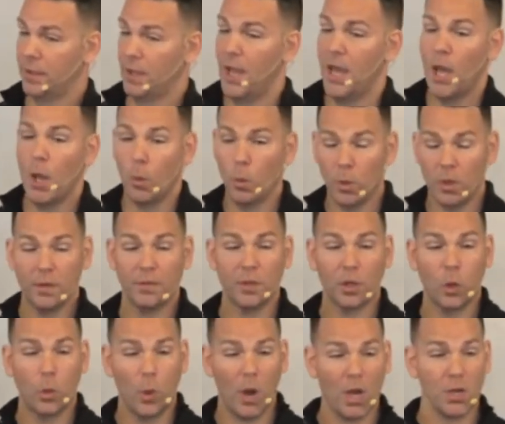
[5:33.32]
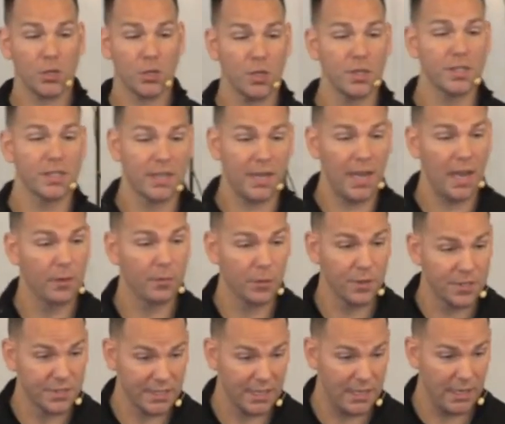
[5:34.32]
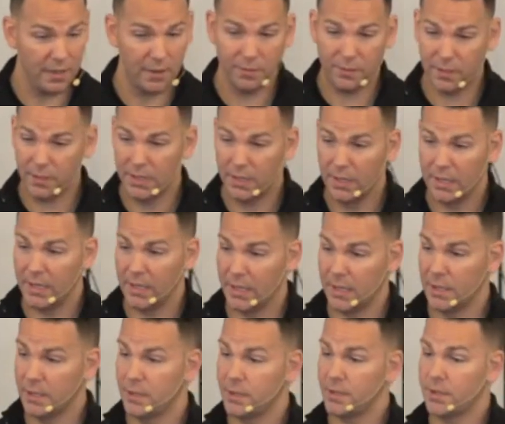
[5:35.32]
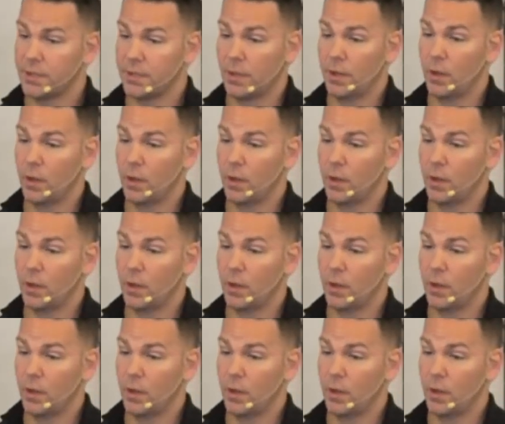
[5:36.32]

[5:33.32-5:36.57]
And one of the questions that I have received is,